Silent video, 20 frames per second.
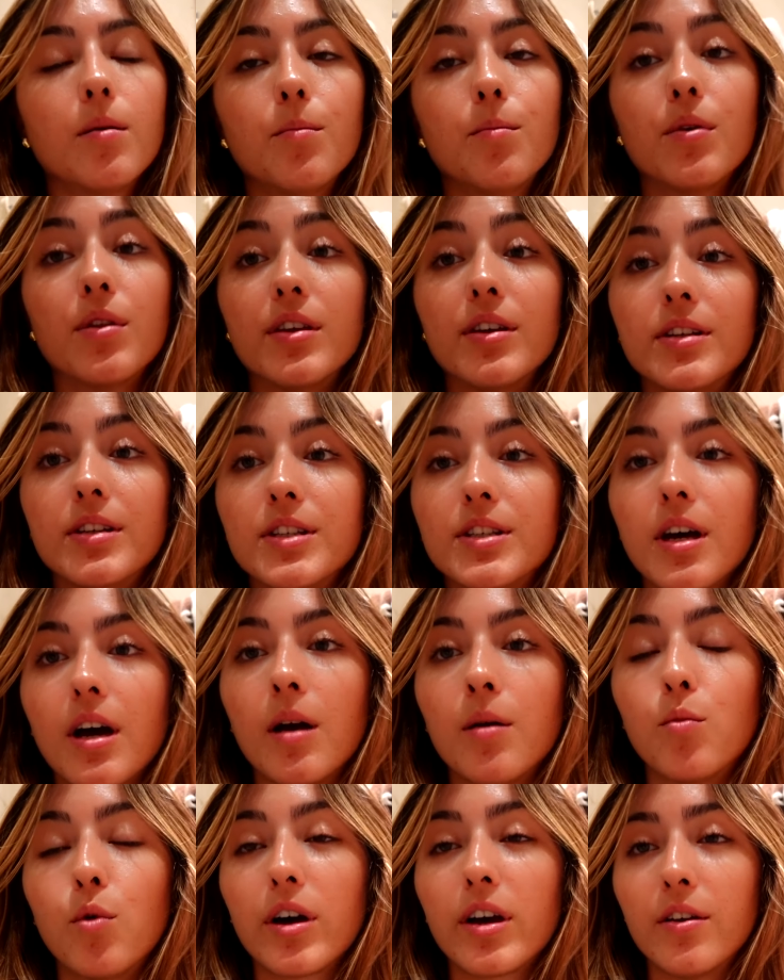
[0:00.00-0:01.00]
But the
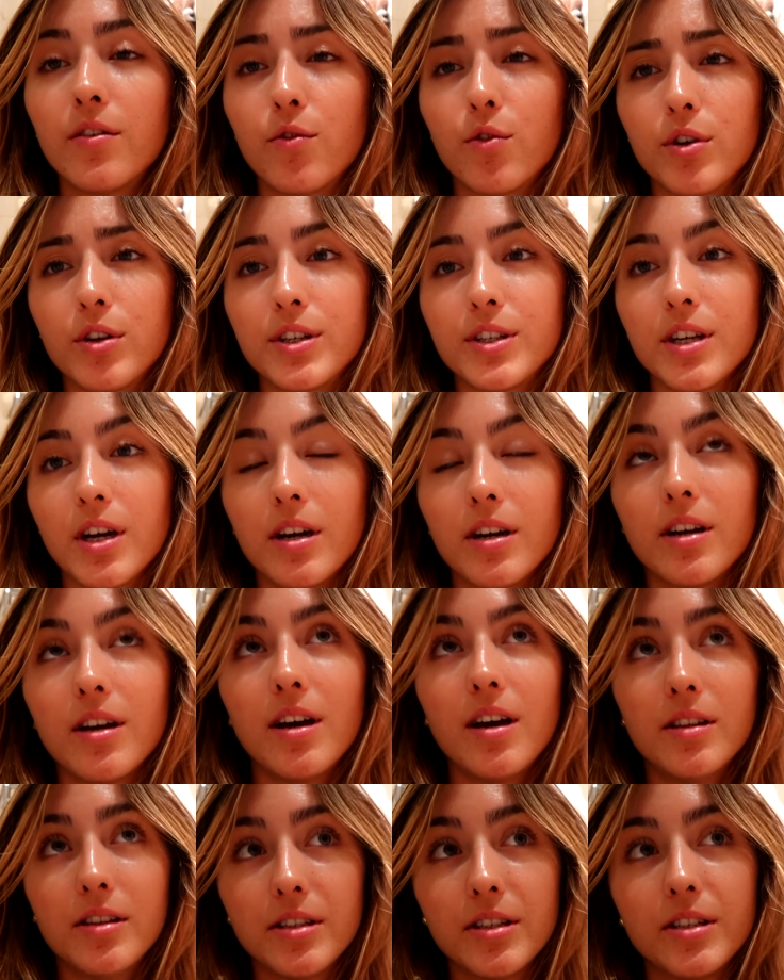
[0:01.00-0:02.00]
I'm working for a designer,
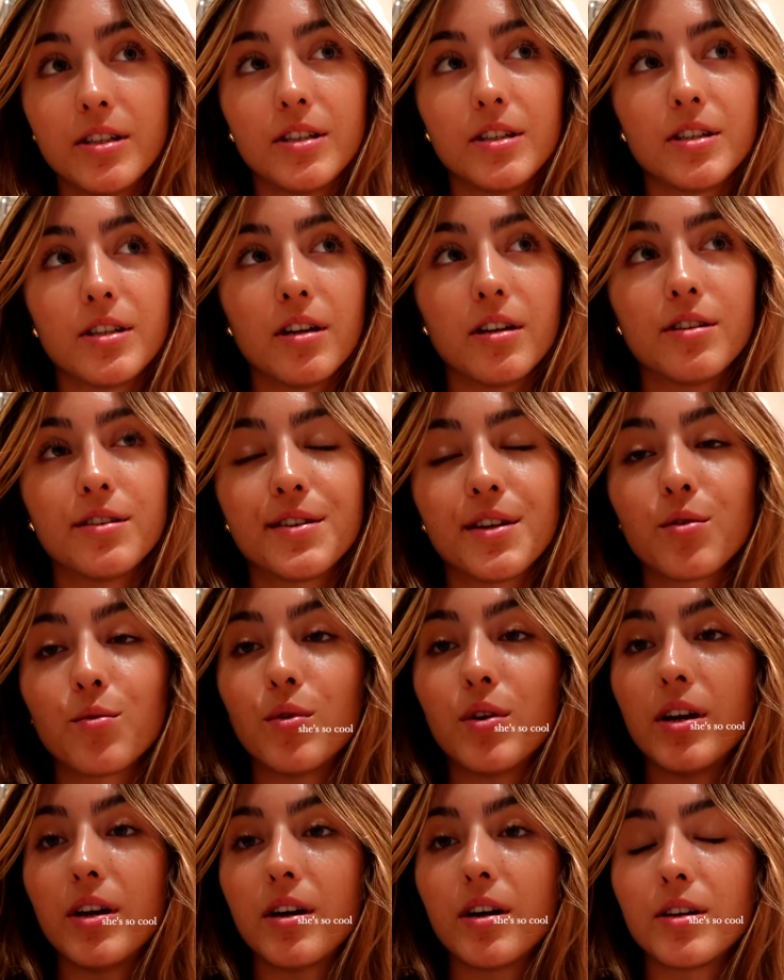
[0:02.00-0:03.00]
and the designer is like
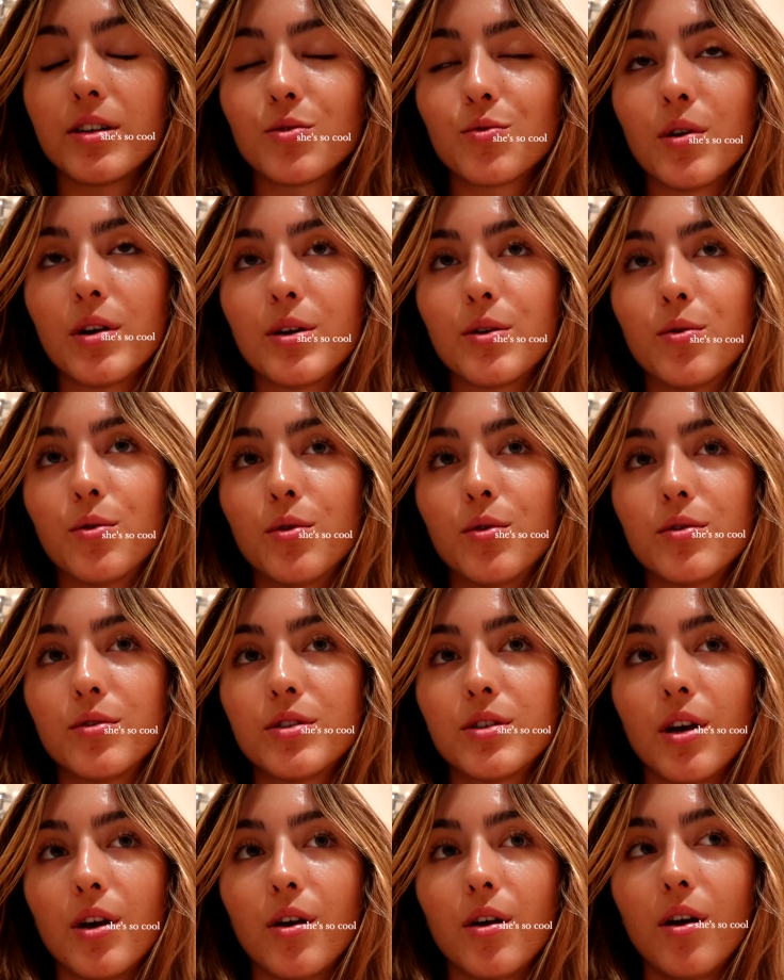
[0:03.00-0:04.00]
really nice, really cool,
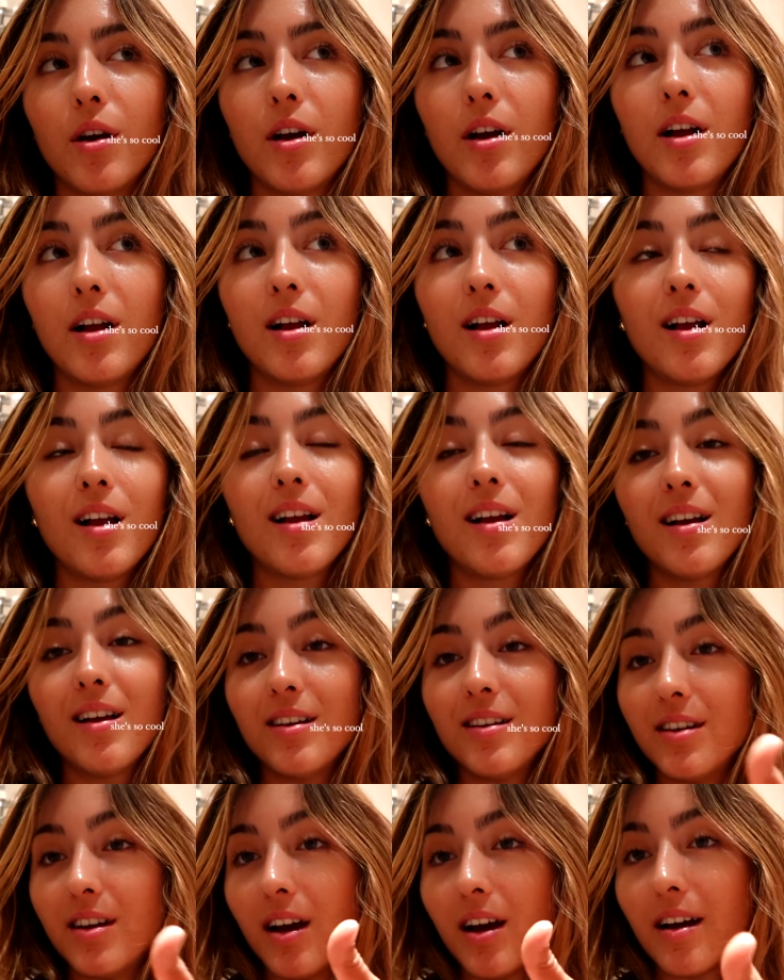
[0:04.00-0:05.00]
so
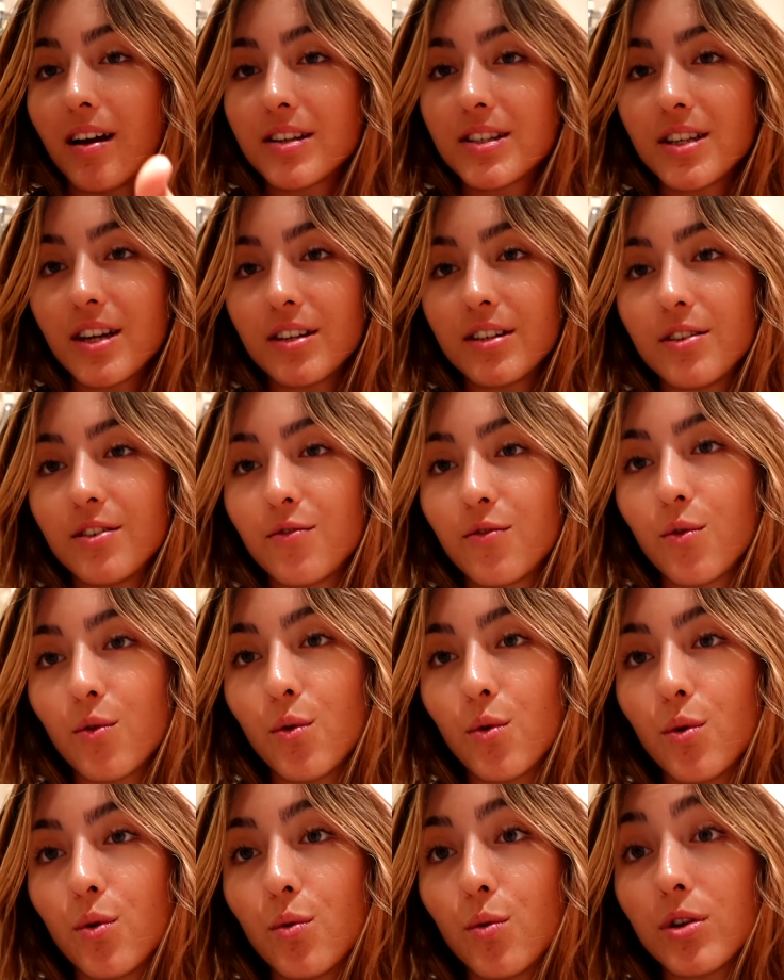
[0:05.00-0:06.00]
yeah, excited
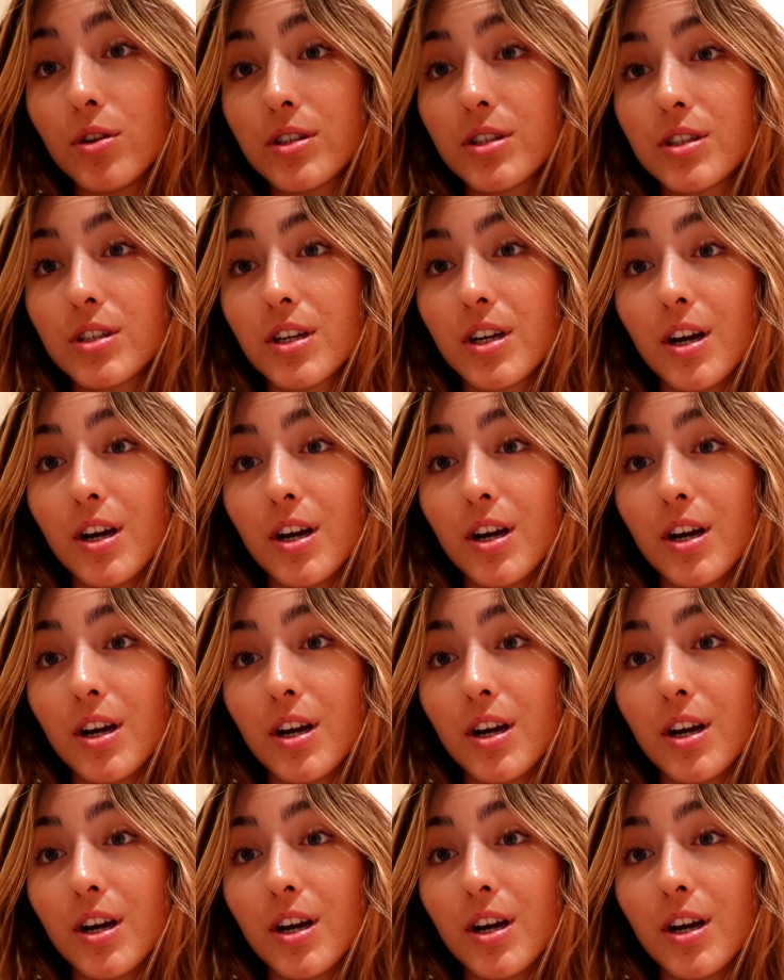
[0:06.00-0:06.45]
for what's to